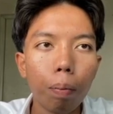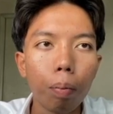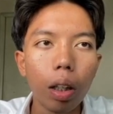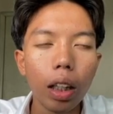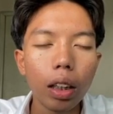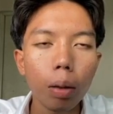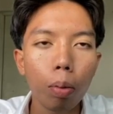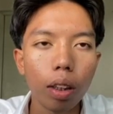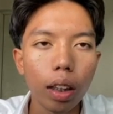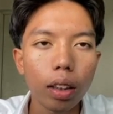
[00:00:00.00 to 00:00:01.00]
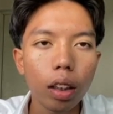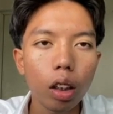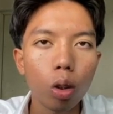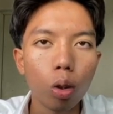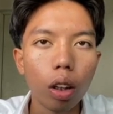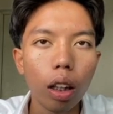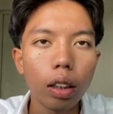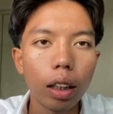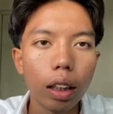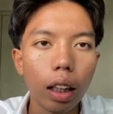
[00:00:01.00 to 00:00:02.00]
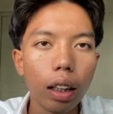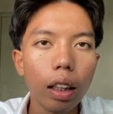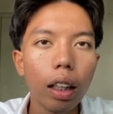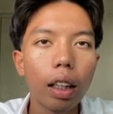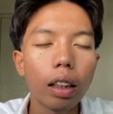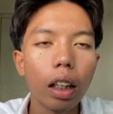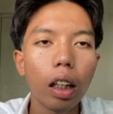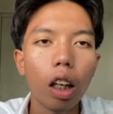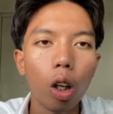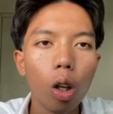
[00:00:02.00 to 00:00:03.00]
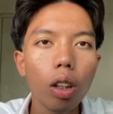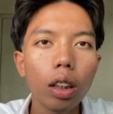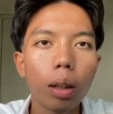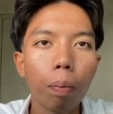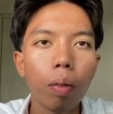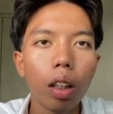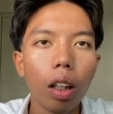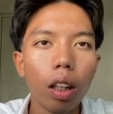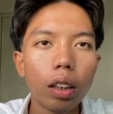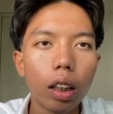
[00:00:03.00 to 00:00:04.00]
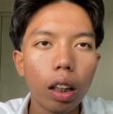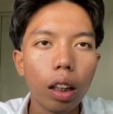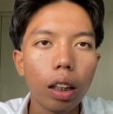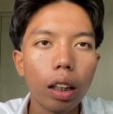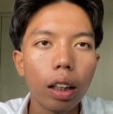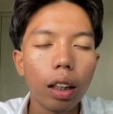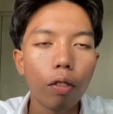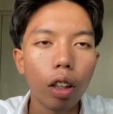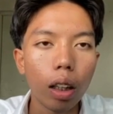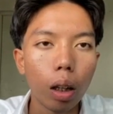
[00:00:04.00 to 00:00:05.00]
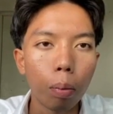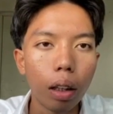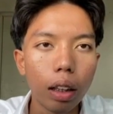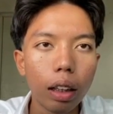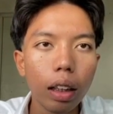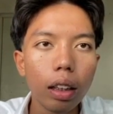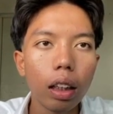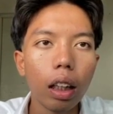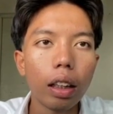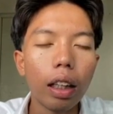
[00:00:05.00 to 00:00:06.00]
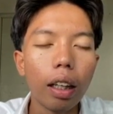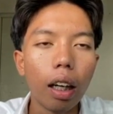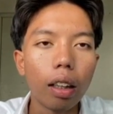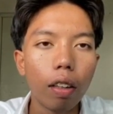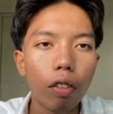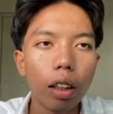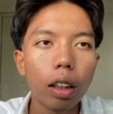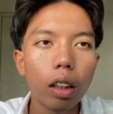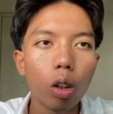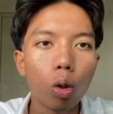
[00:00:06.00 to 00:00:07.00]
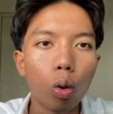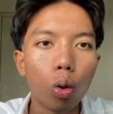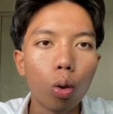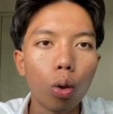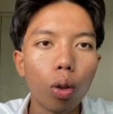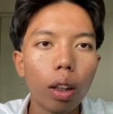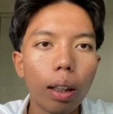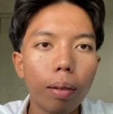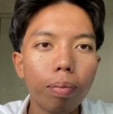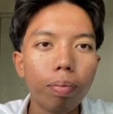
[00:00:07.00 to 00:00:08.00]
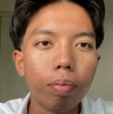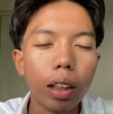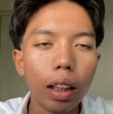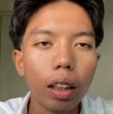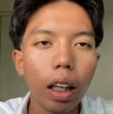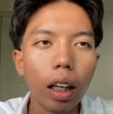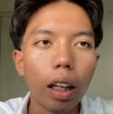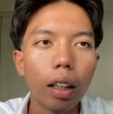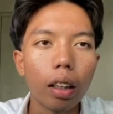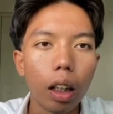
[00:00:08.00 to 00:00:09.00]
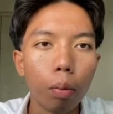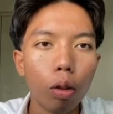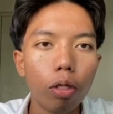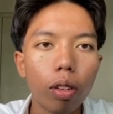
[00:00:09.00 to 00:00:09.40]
malicious processes to run secretly and create a long-term security vulnerabilities that are difficult to detect and remove.